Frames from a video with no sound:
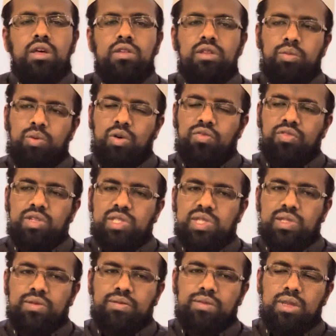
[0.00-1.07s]
the
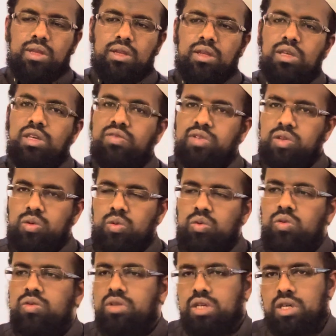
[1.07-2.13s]
prophets. Even
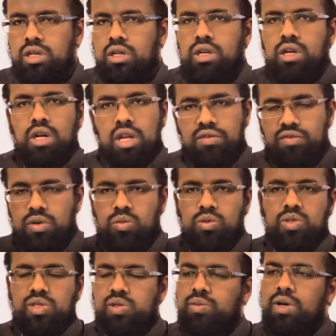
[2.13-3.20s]
though their level
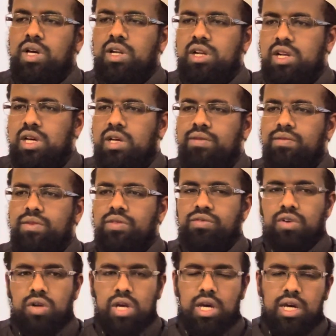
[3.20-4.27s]
was, subhanAllah,
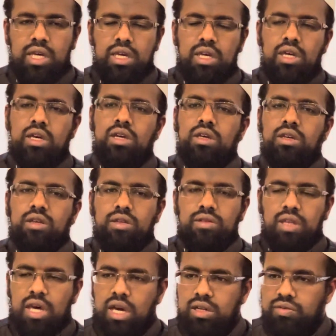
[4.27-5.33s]
very high,
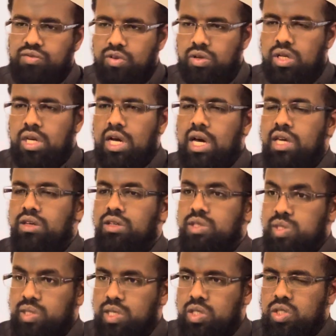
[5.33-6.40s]
they had a very high
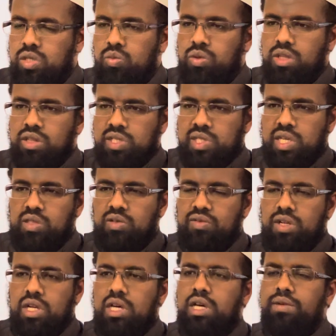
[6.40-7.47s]
station in the sight of
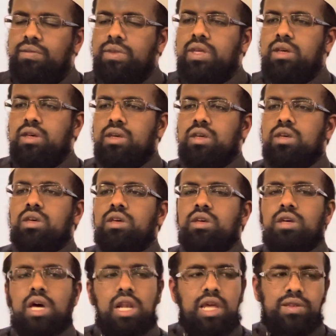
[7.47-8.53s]
Allah.
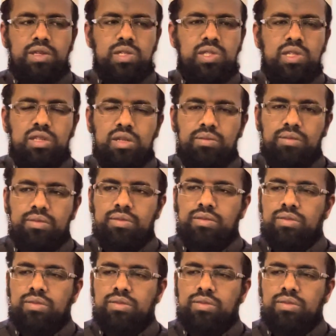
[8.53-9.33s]
Allah tested them.